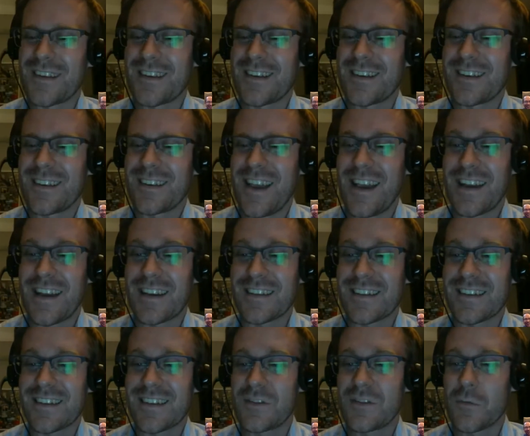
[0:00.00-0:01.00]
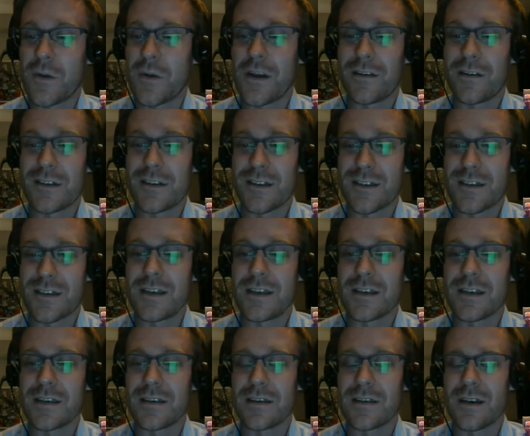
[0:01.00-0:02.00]
yeah, it's weird to
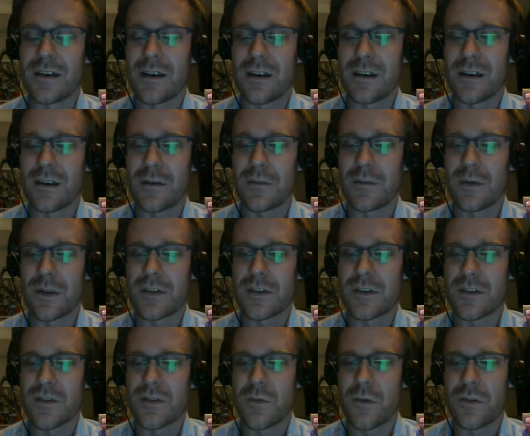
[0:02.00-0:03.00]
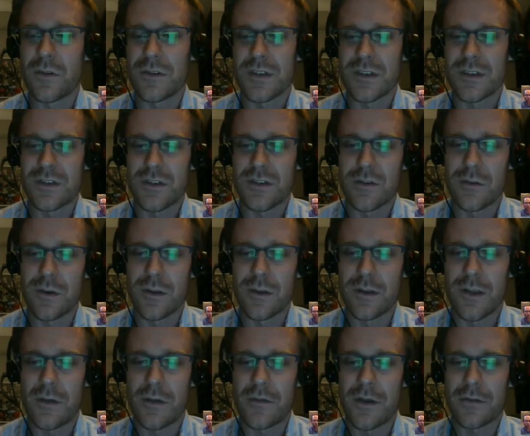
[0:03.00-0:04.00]
see, but it's also one of those things too where you
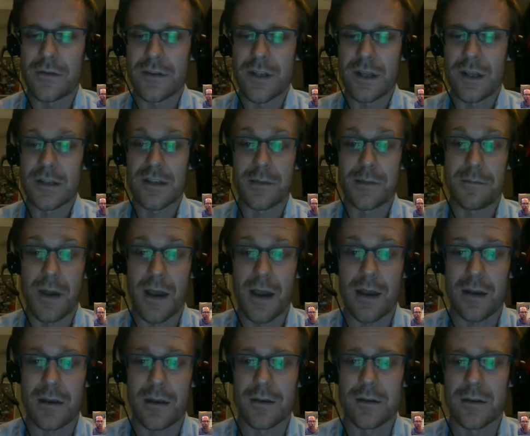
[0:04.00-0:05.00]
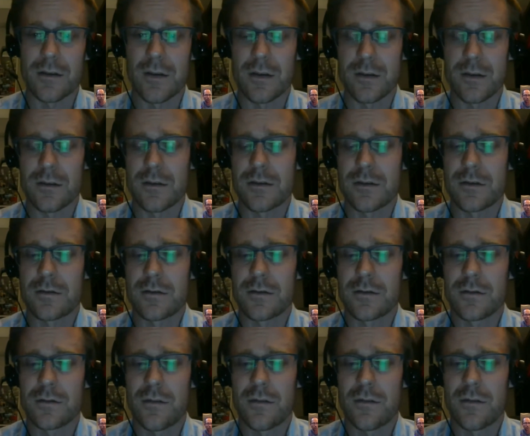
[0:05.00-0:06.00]
definitely have to take a step back and
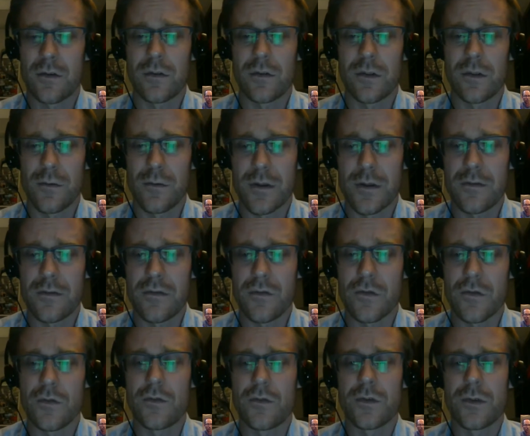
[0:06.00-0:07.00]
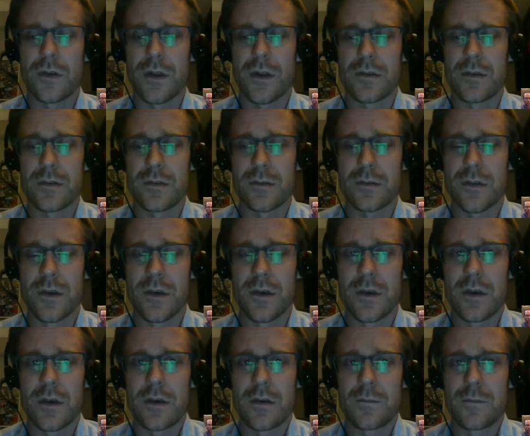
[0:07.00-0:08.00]
thoroughly read through and
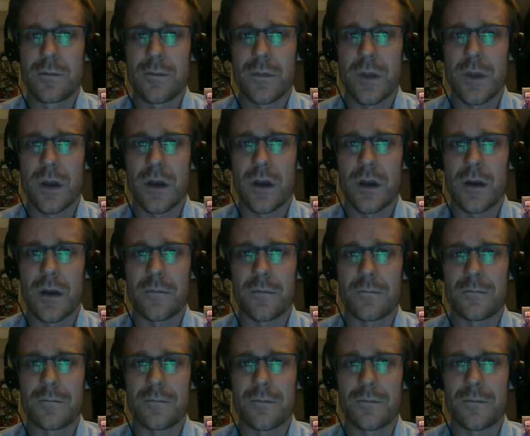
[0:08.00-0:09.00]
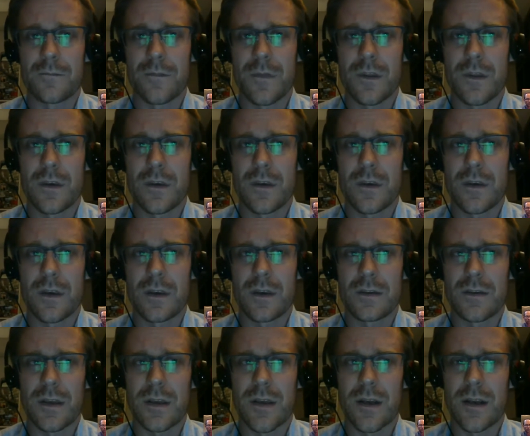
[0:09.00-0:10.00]
um,
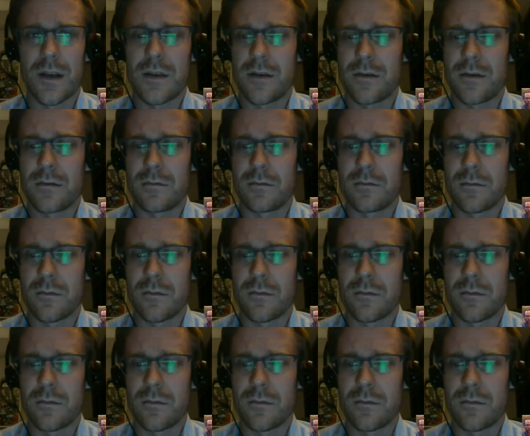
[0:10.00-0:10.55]
it's like any